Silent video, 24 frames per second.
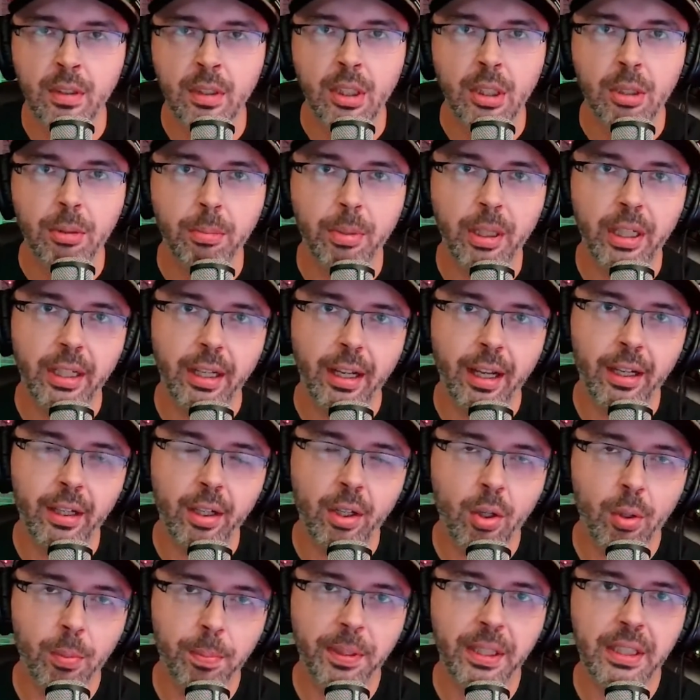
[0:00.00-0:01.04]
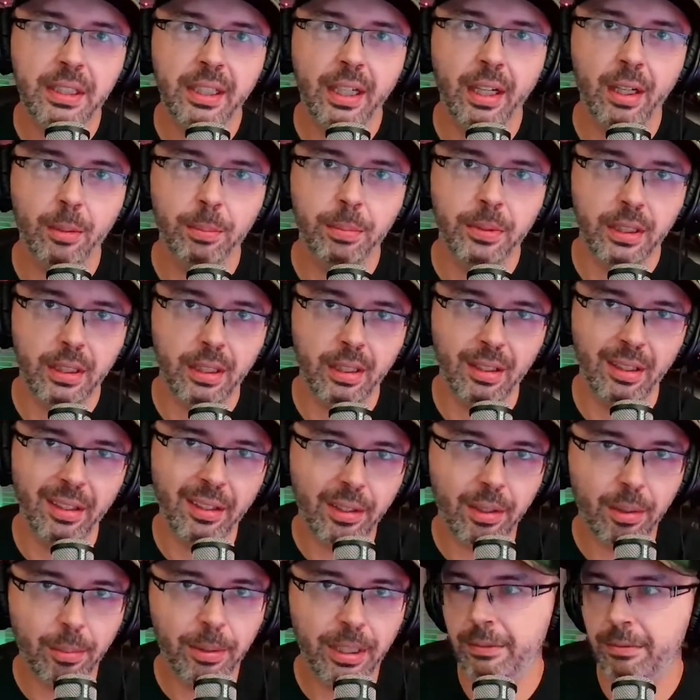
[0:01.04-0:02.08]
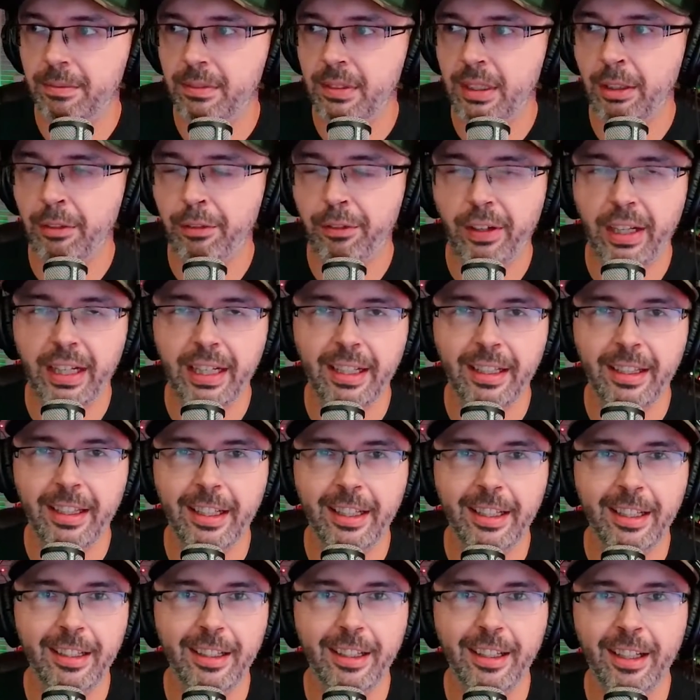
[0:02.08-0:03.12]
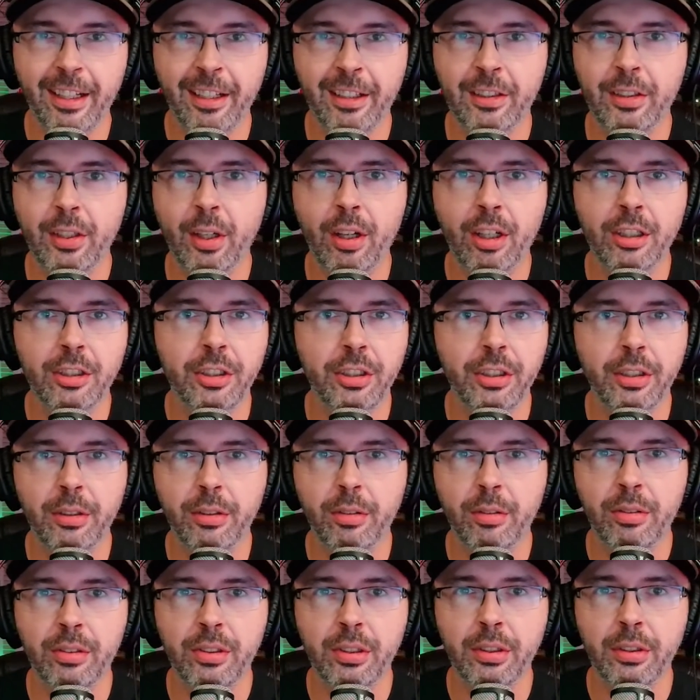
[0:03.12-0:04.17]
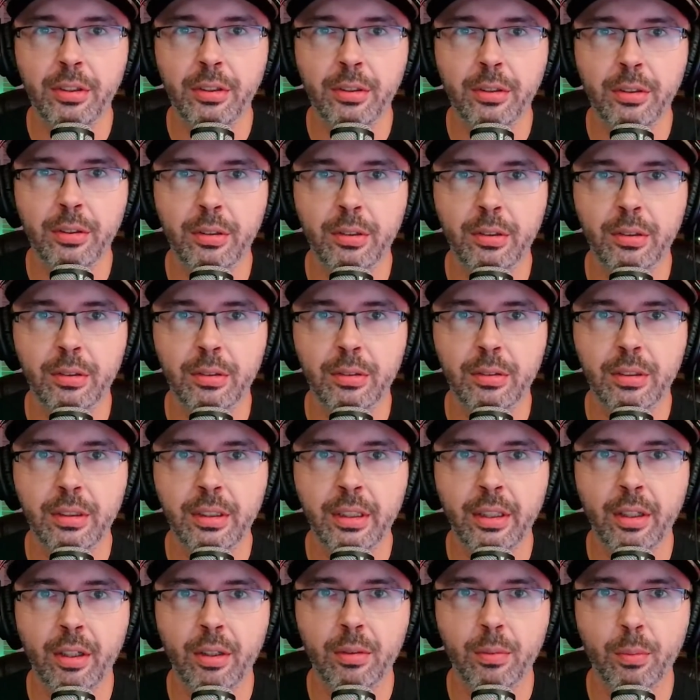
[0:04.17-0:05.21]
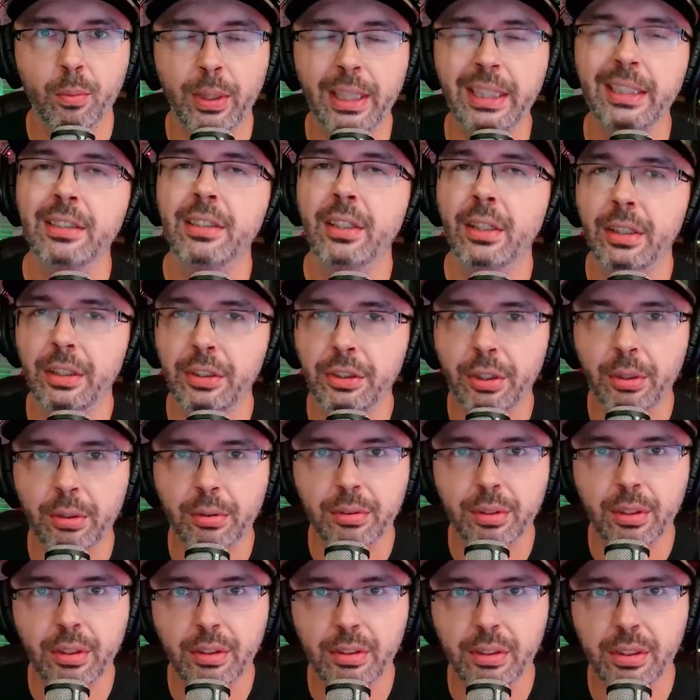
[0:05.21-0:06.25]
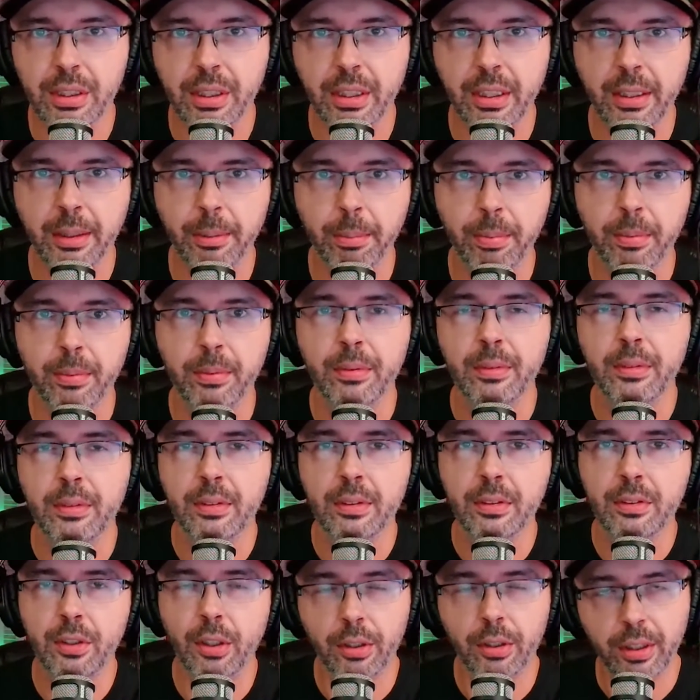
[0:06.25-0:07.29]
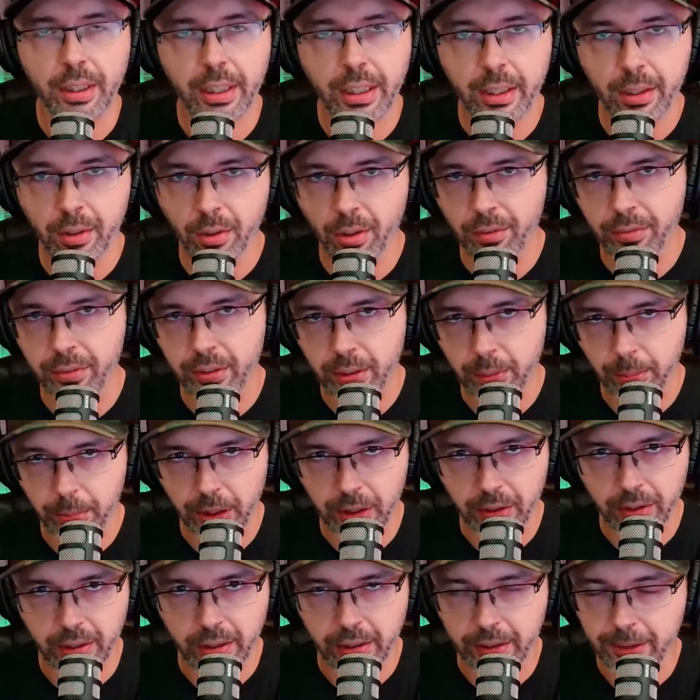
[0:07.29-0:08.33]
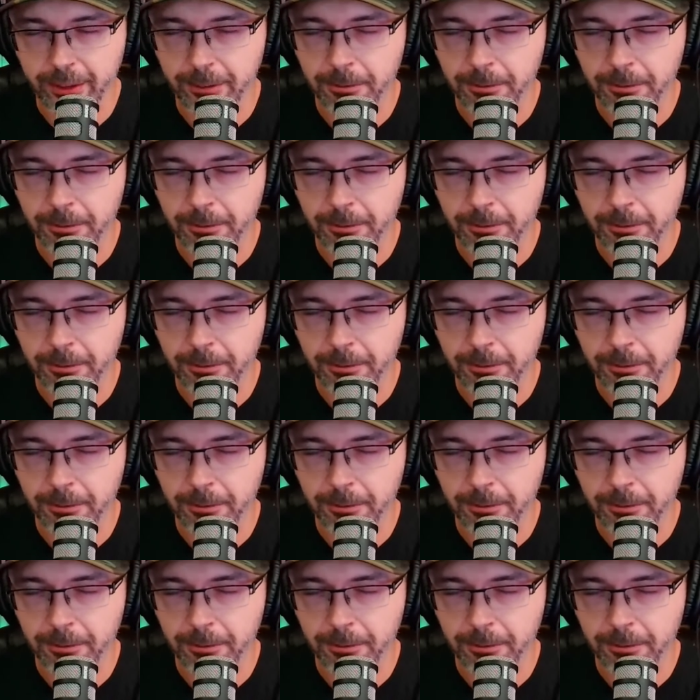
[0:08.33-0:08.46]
But I hope this helped a little bit. If anything, it taught you to, wait until the children are asleep, turn the heat off in your building,